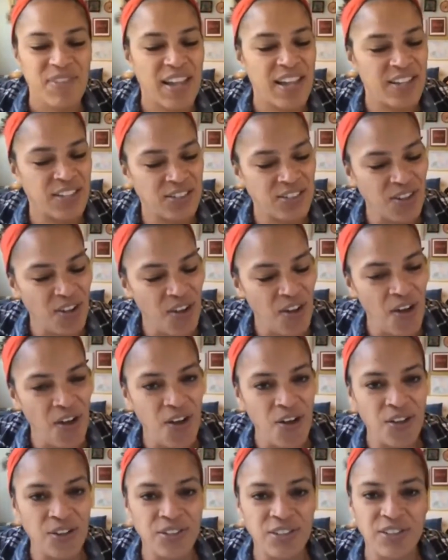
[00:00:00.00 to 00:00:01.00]
and it's
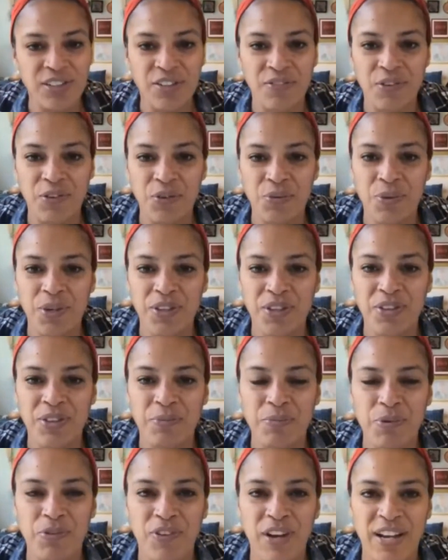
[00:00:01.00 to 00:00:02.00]
all delivered within
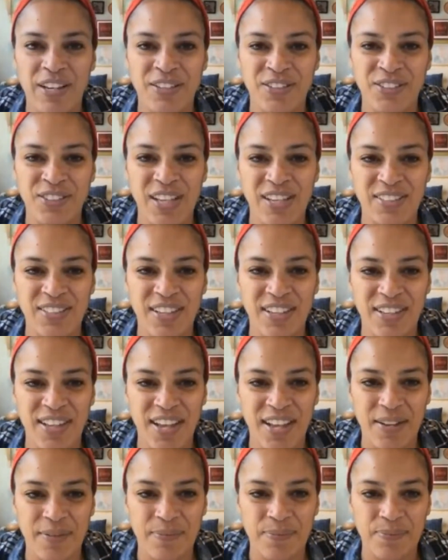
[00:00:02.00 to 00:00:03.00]
the provider's
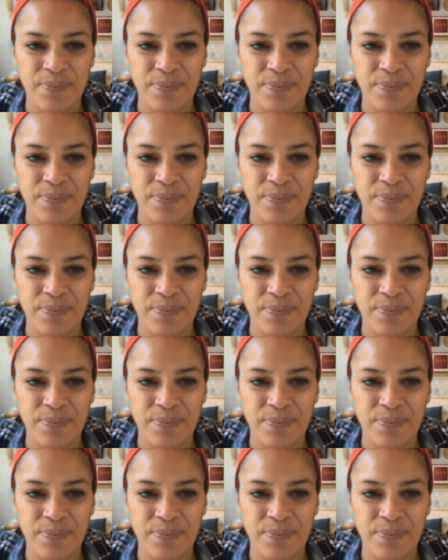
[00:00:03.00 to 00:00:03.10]
SLA.